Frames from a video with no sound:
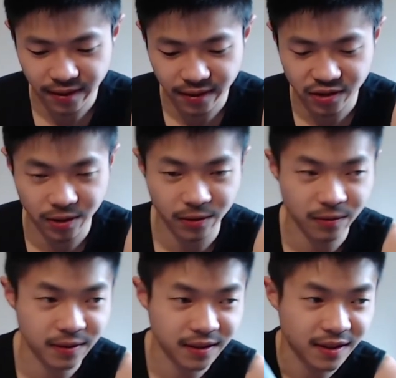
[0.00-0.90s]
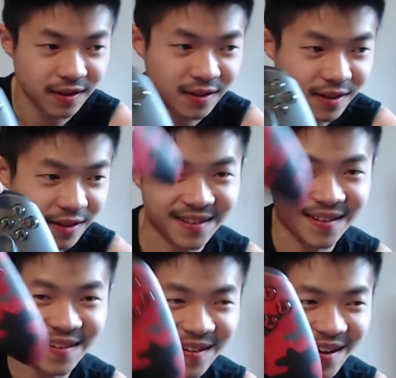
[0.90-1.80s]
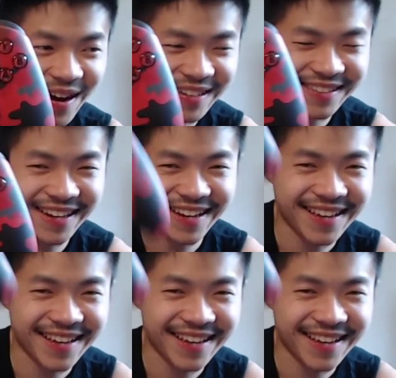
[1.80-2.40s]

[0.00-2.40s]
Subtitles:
So I could say